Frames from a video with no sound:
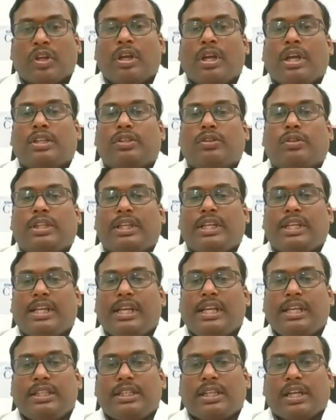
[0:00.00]
So the
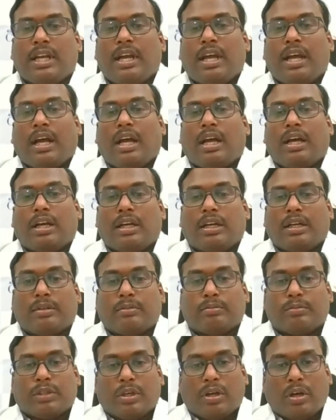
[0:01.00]
each
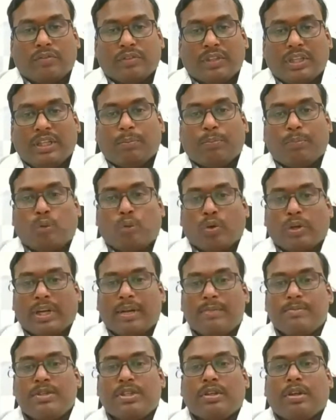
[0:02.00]
of the
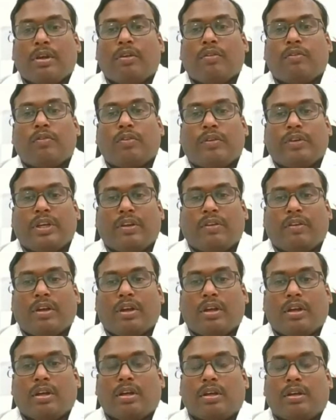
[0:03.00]
programs
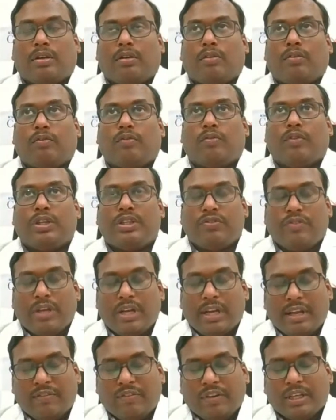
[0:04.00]
which will
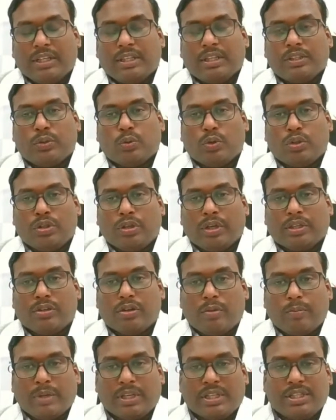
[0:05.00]
affect the
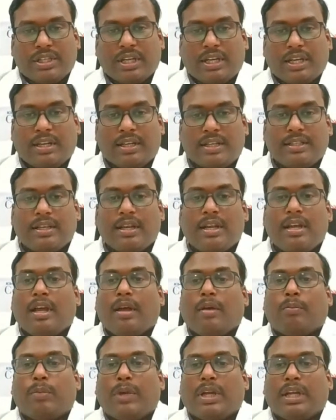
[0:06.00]
socioeconomic status
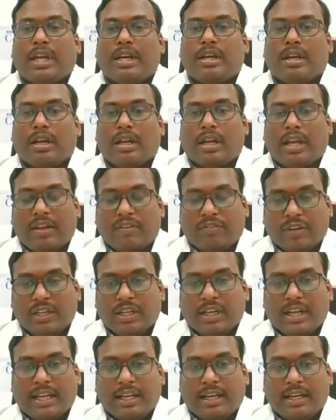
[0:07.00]
may can affect
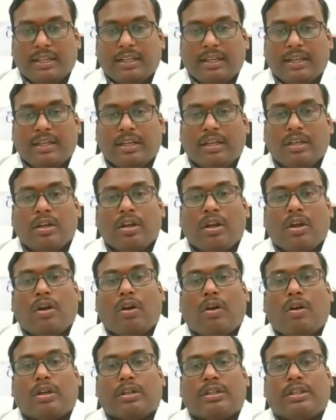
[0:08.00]
directly
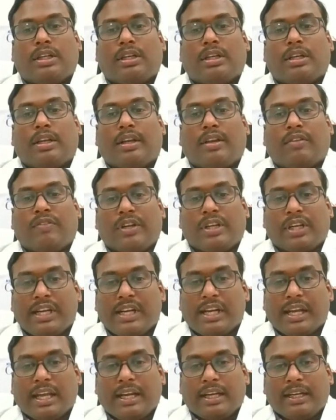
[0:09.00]
or the affect
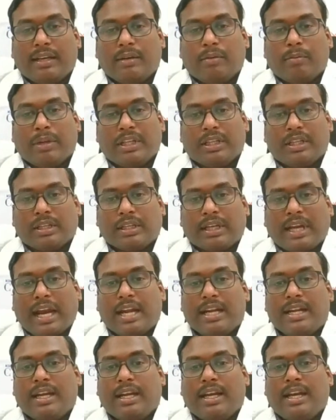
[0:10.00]
indirectly by the
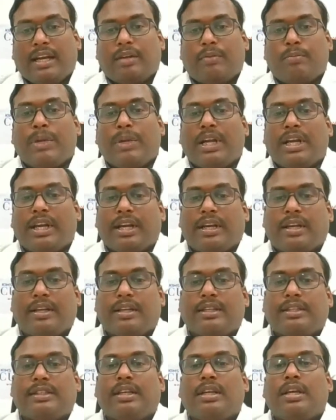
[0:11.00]
candidate
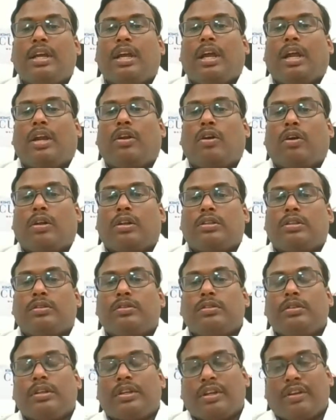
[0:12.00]
mediators, and
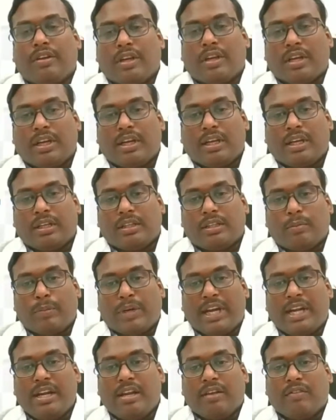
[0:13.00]
also the
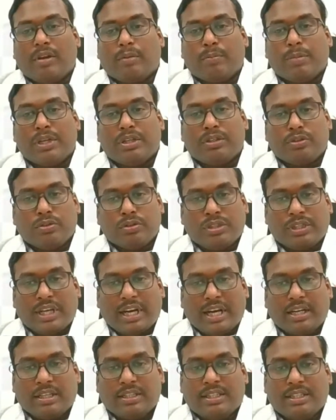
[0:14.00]
brain development through
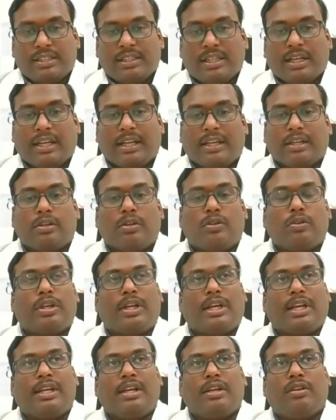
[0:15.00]
strategies that include
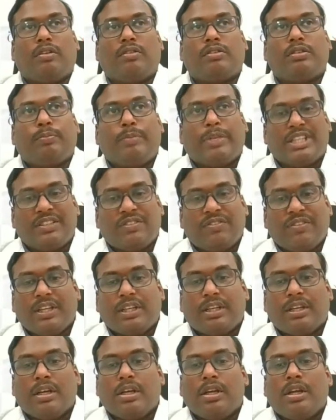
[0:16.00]
training of
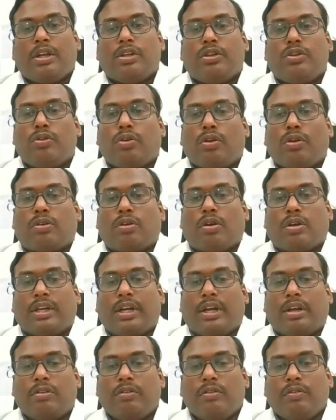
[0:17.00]
specific
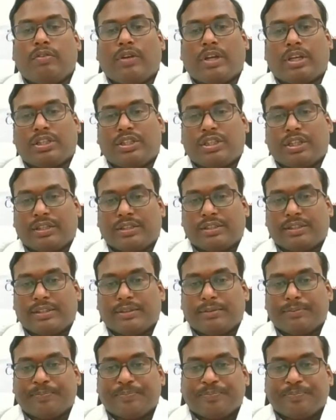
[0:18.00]
neurocognitive functions.